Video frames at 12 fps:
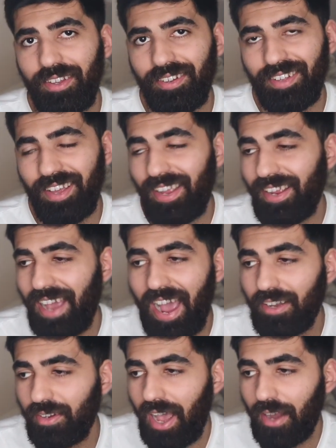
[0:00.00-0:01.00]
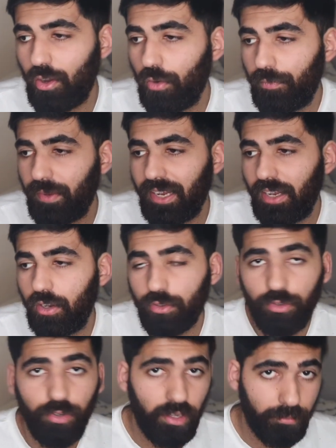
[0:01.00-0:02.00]
Okay, I don't think it looks
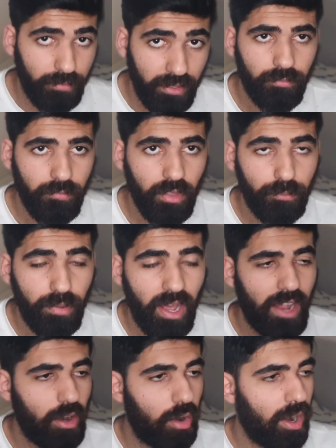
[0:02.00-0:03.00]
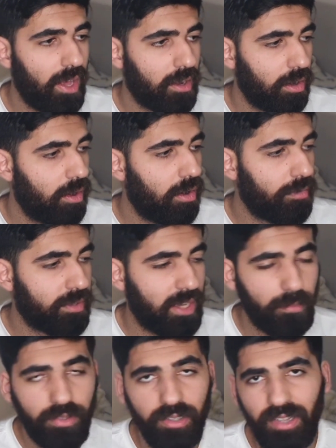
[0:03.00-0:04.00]
good on me, but I know like a lot of
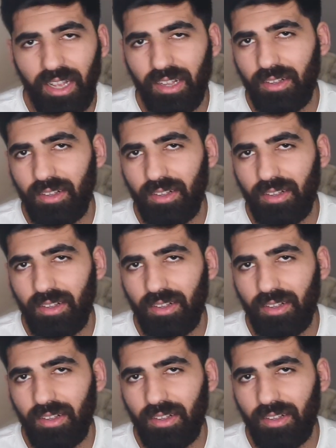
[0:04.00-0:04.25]
celebrities, like